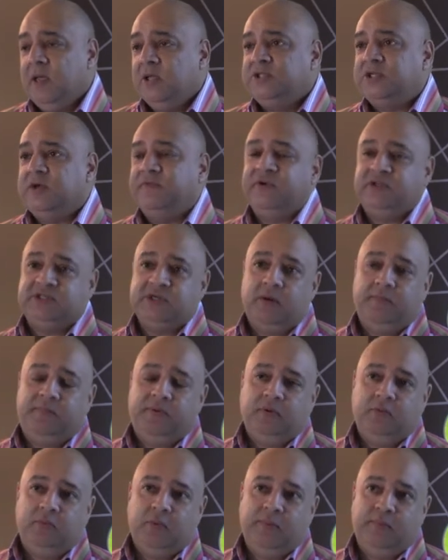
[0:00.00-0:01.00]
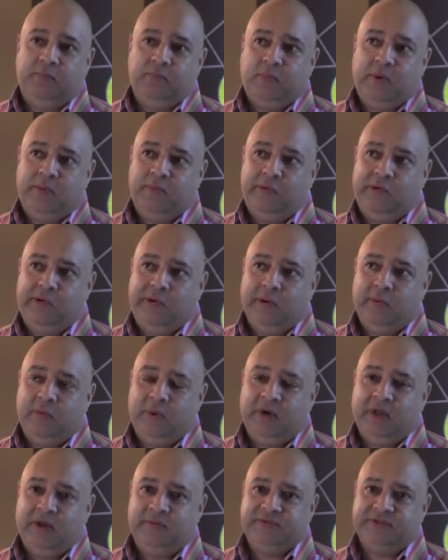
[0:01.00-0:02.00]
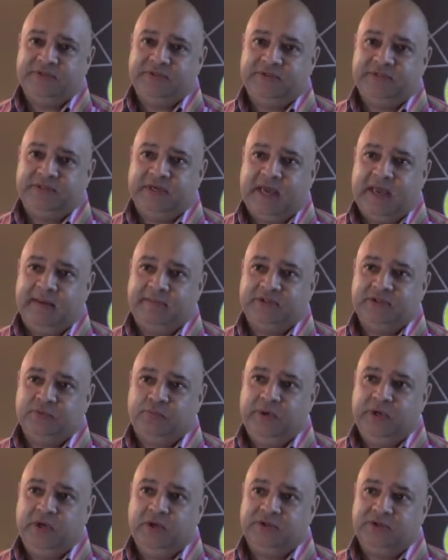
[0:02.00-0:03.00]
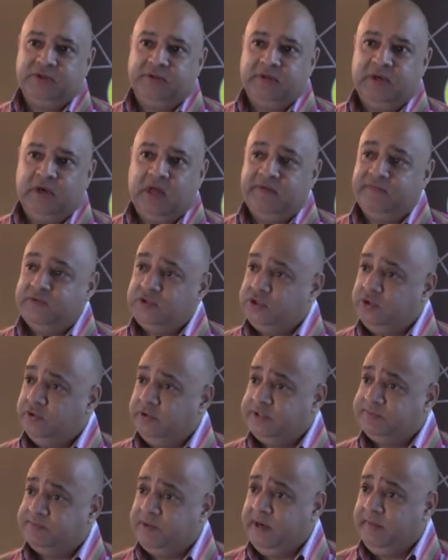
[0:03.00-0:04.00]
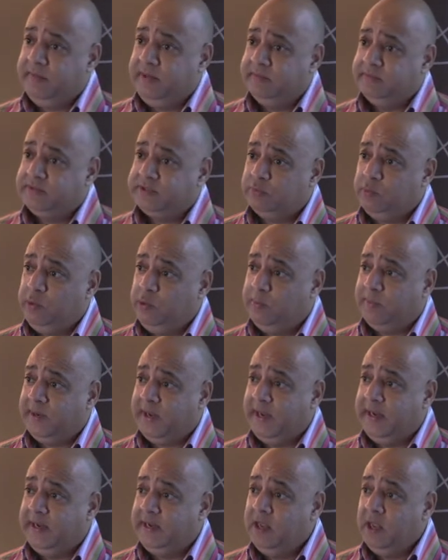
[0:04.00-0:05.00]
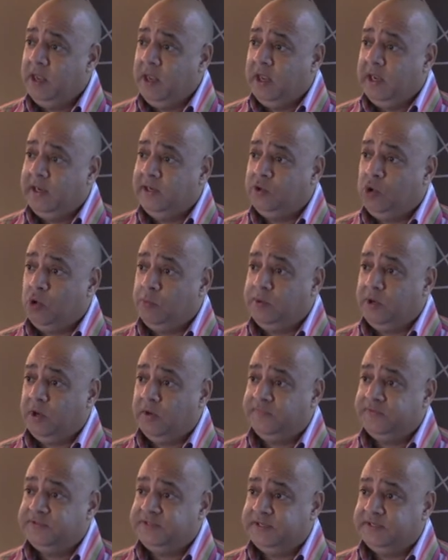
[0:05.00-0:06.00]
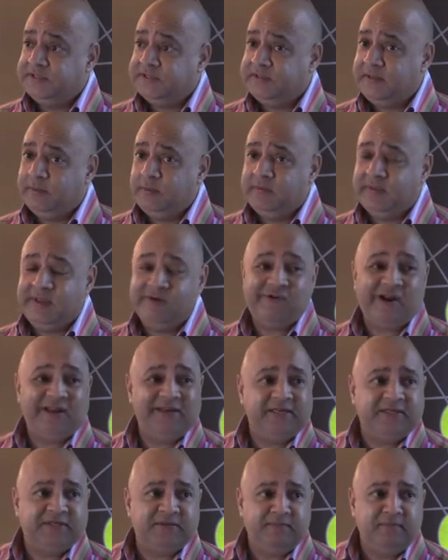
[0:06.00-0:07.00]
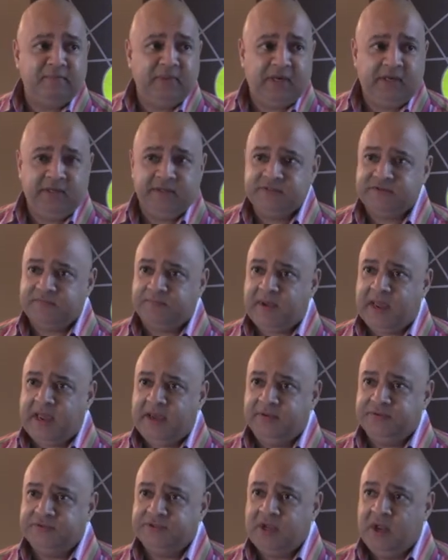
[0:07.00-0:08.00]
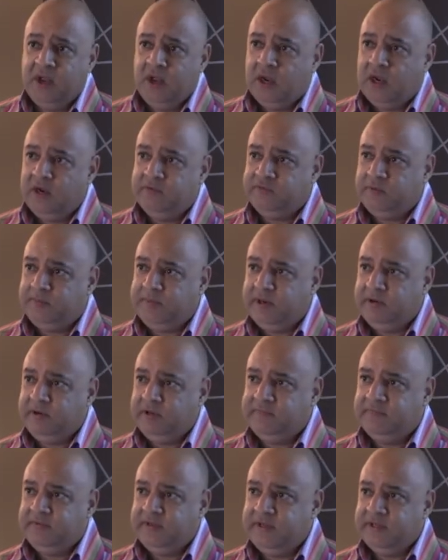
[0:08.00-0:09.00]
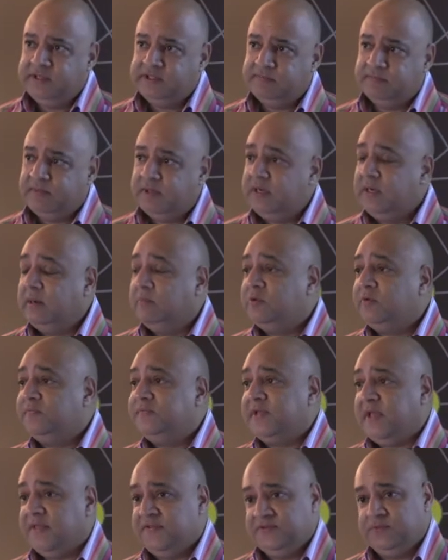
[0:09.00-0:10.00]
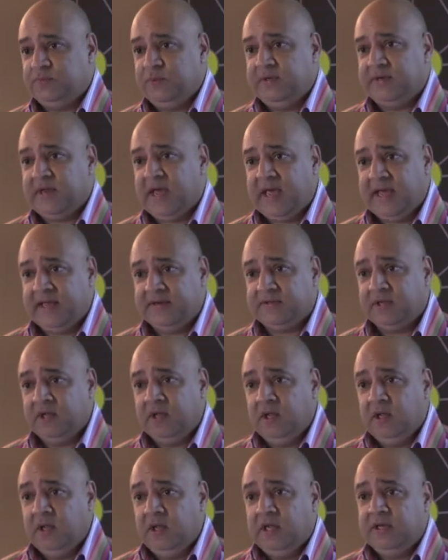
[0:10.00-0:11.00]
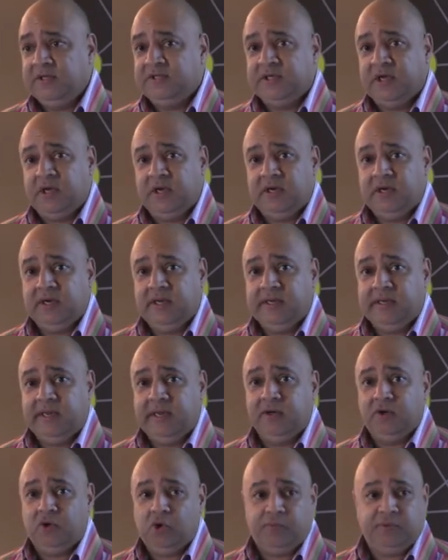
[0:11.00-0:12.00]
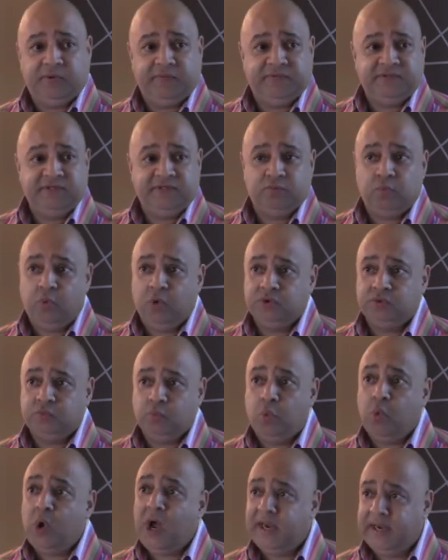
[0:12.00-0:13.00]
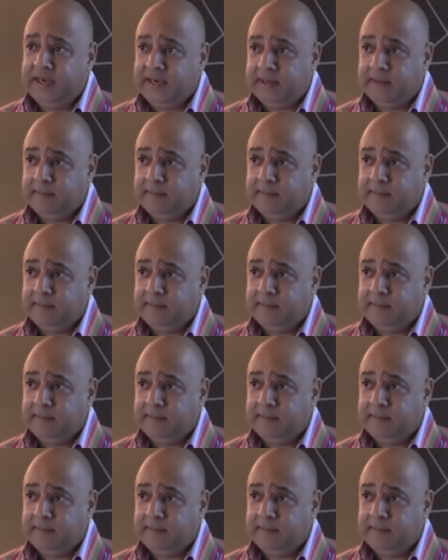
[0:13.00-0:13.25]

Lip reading: So, for example, when I was at Amazon, we looked at the life assurance premiums that we were paying in corporate offices. They ran into millions of pounds over a period of years, but the number of deaths we had internally in corporate offices was 1.